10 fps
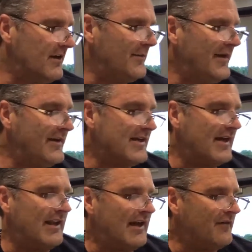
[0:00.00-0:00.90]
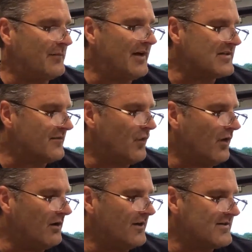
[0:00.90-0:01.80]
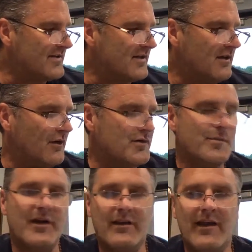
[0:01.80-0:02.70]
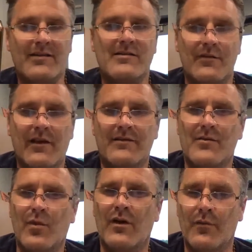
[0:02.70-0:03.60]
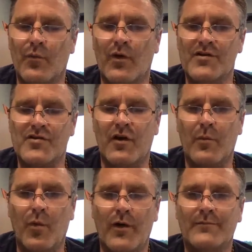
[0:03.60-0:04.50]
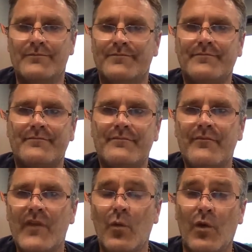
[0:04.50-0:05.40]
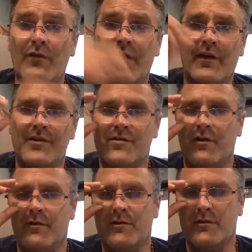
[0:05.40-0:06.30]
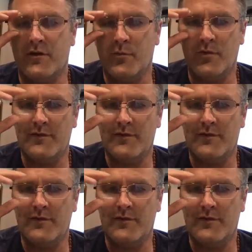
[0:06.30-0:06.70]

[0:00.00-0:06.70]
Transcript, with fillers: I mean, he's got a lot of impressive qualities as a coach, but that's that's one one strong point, one very strong strong point.